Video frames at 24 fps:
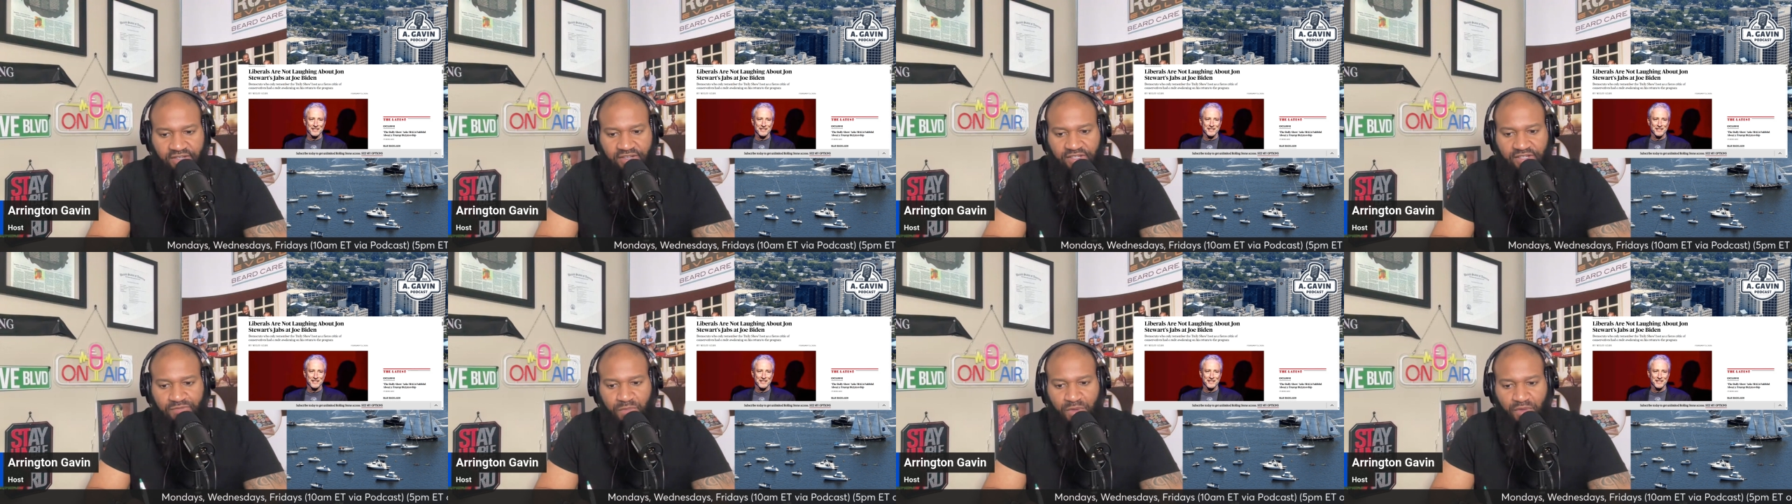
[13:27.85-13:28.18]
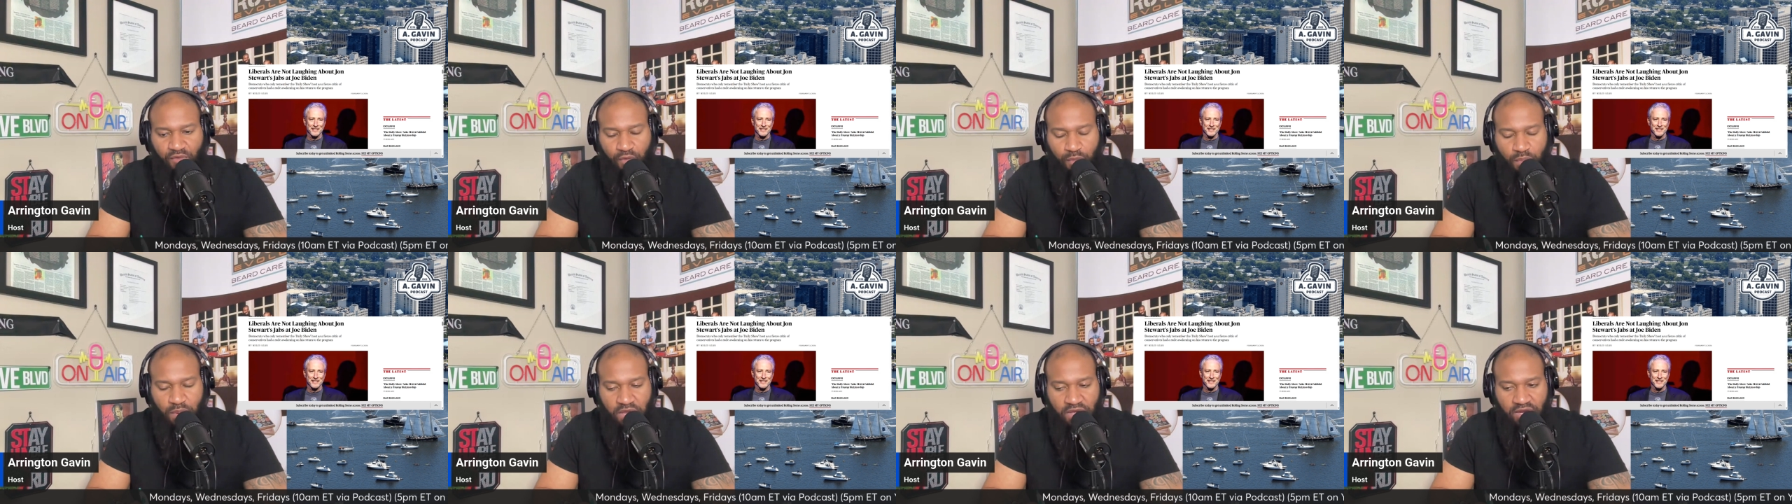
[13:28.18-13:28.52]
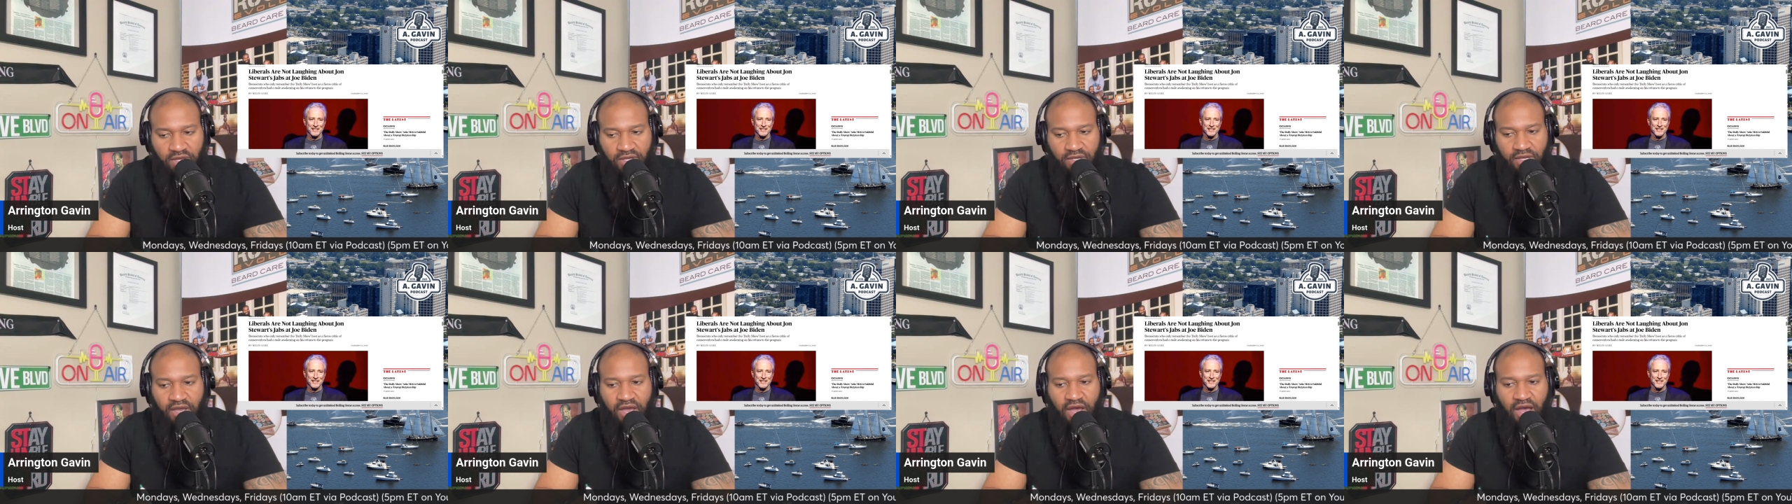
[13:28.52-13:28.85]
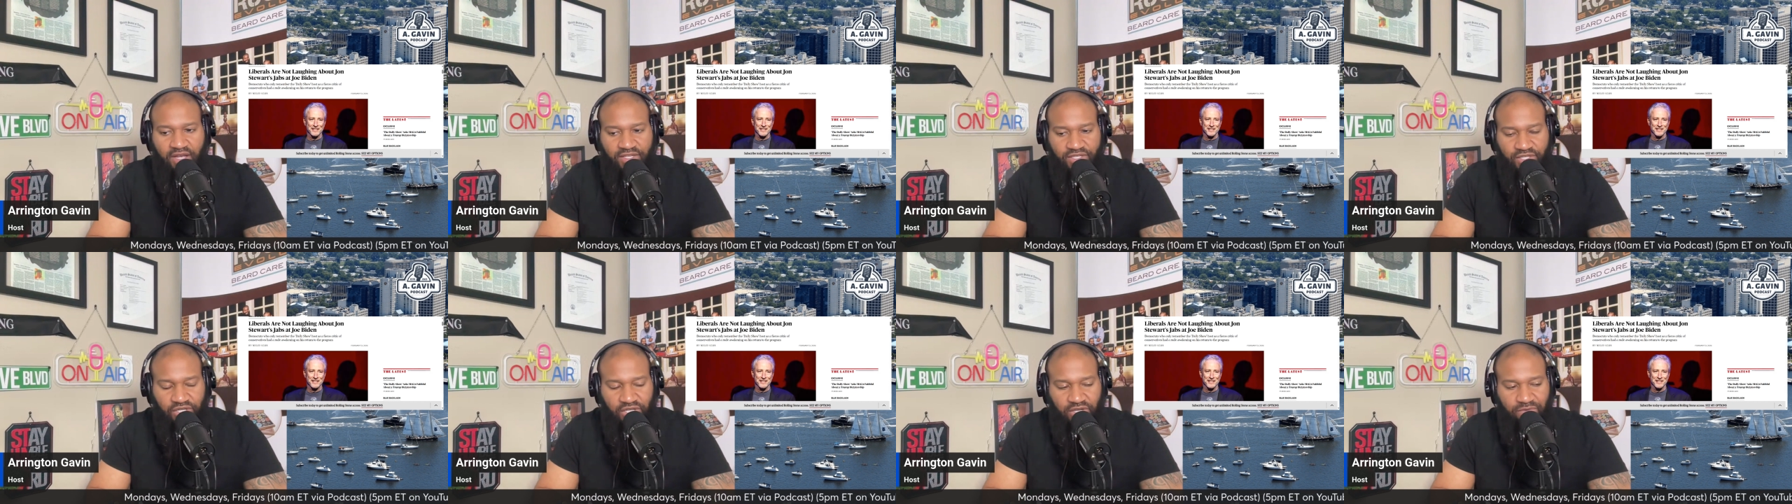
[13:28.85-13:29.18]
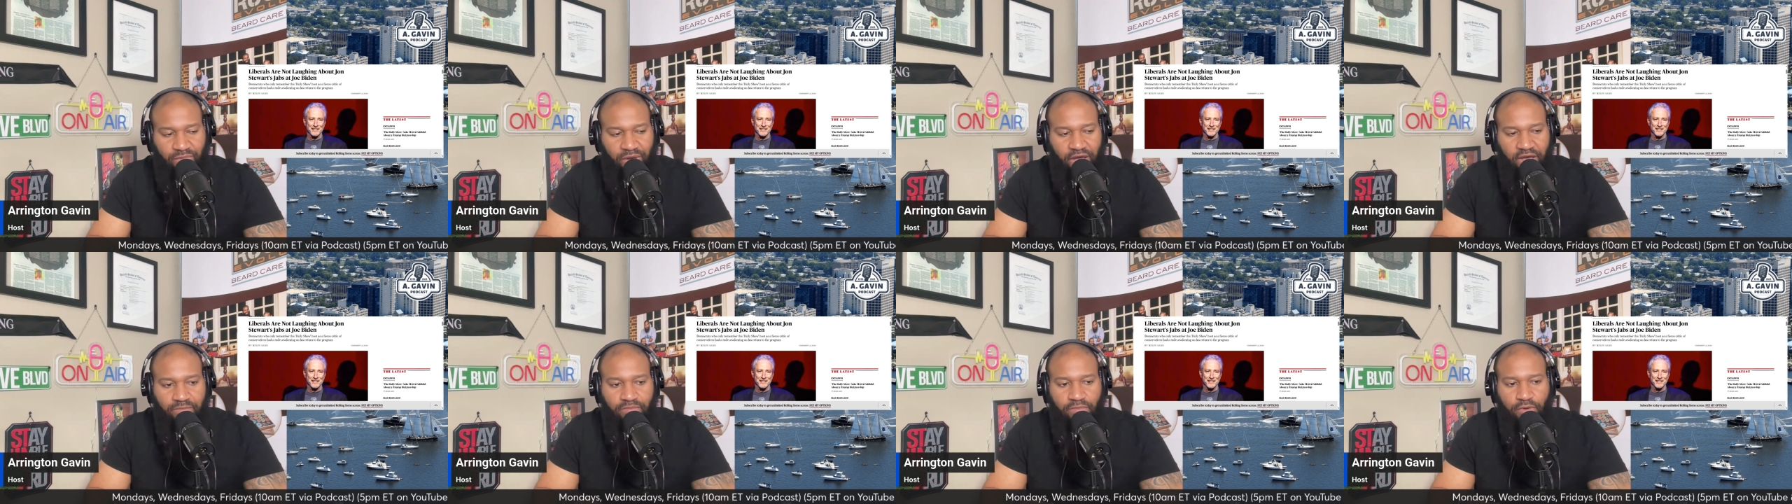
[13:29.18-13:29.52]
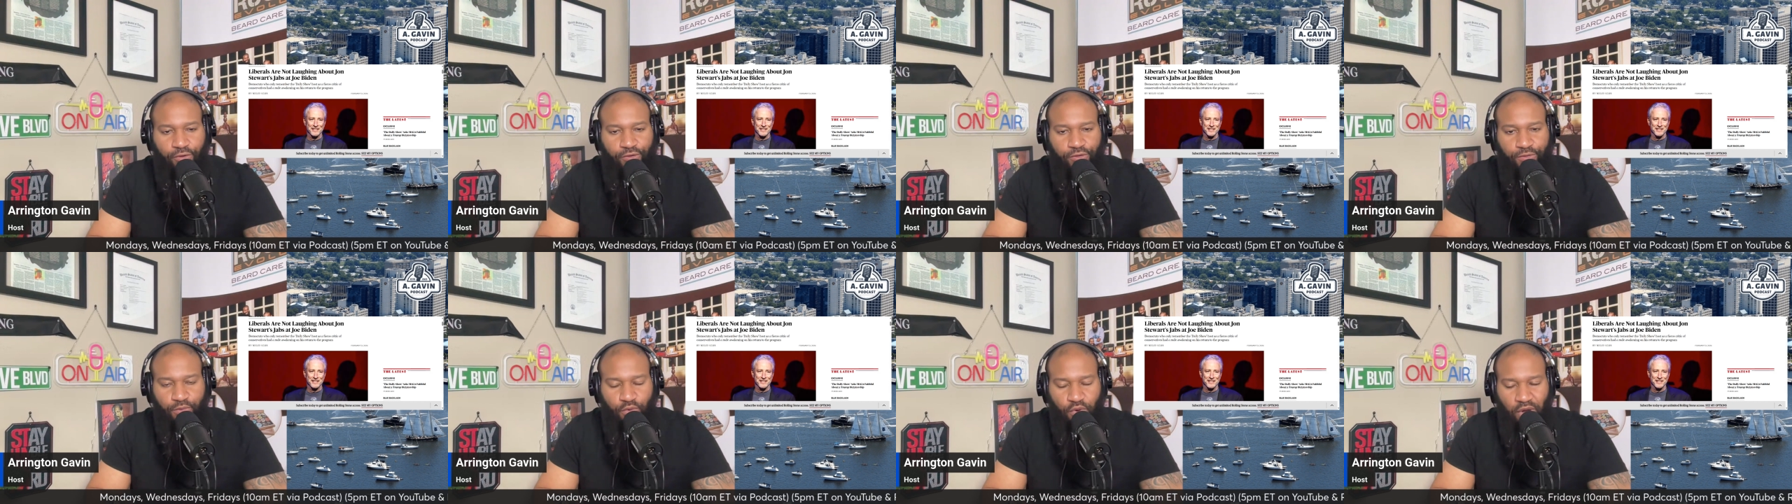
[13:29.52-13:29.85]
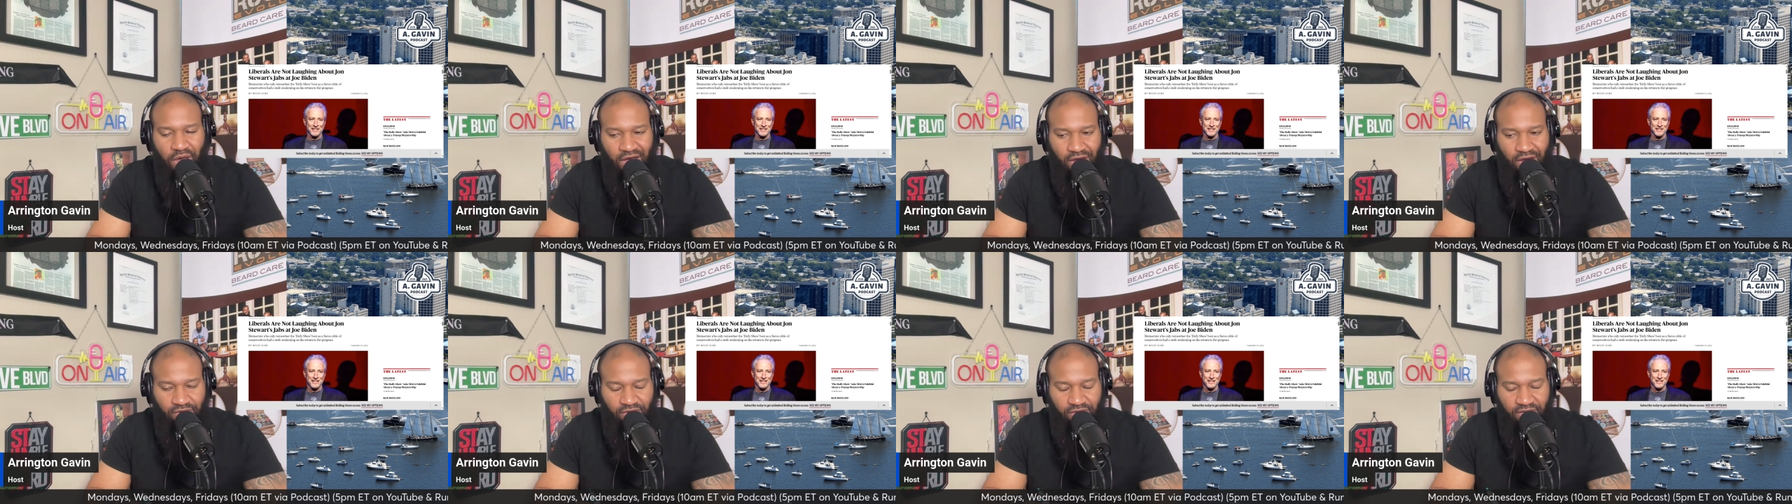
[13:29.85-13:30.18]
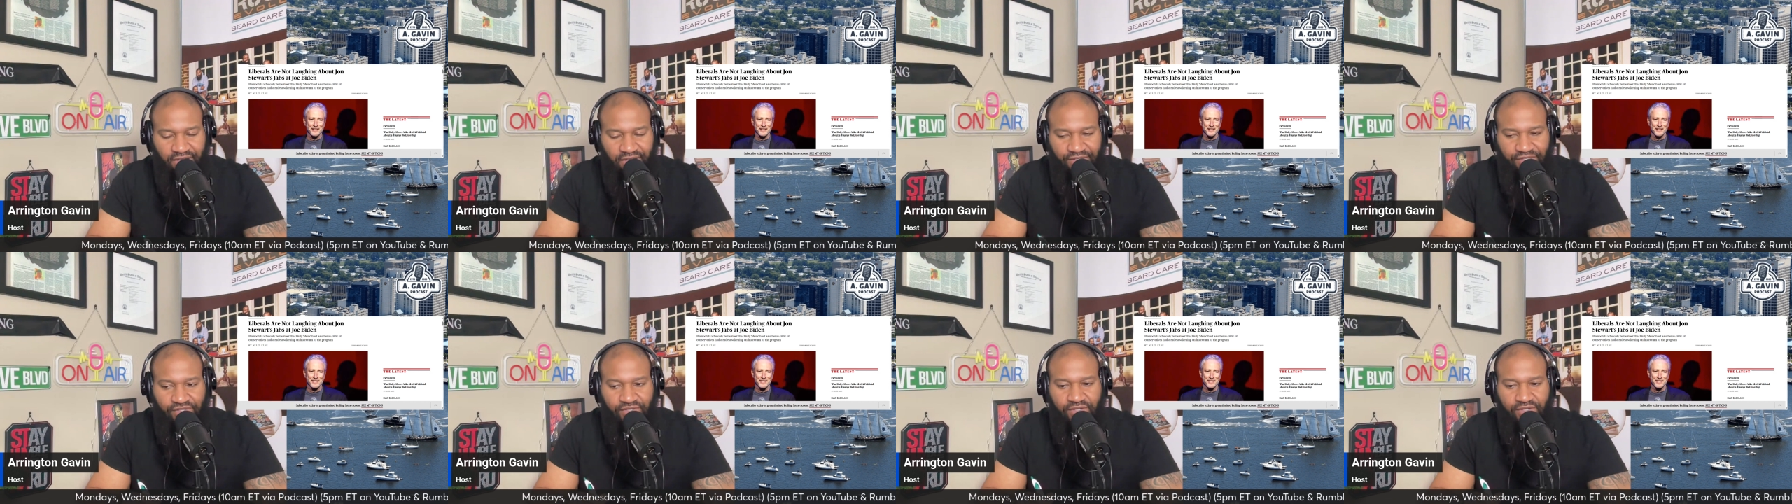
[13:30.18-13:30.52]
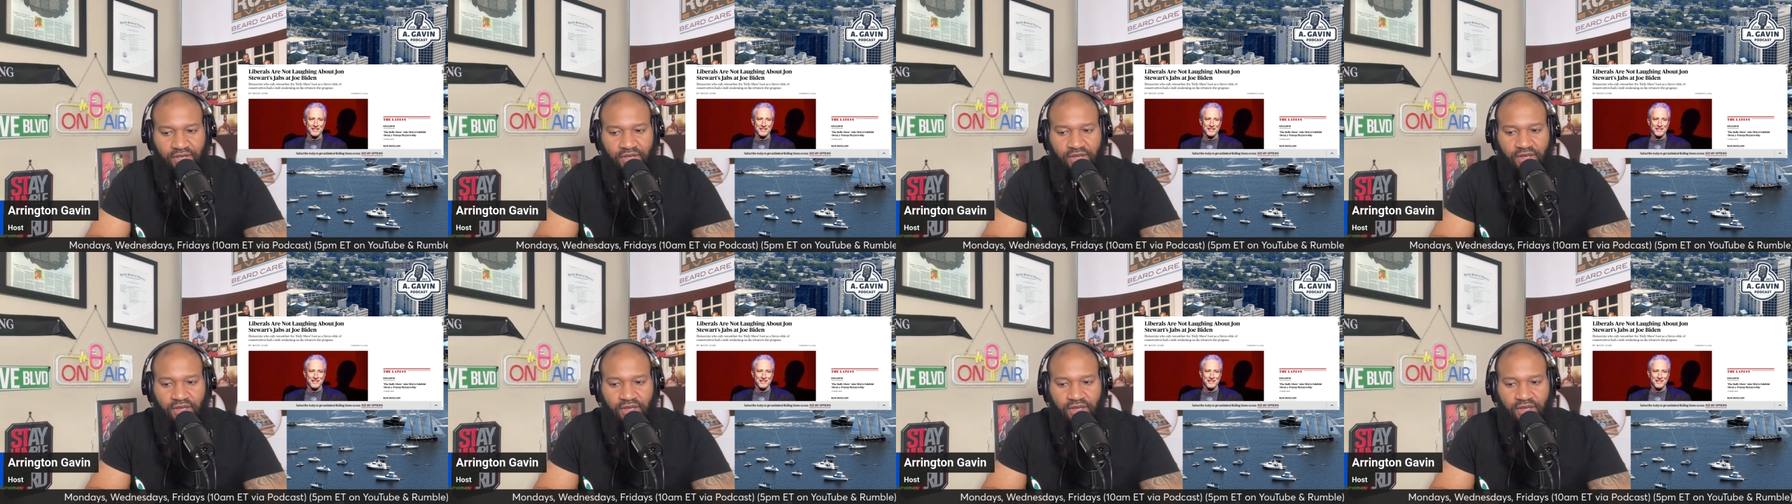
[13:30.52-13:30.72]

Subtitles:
and it's been repeated constantly by multiple outlets,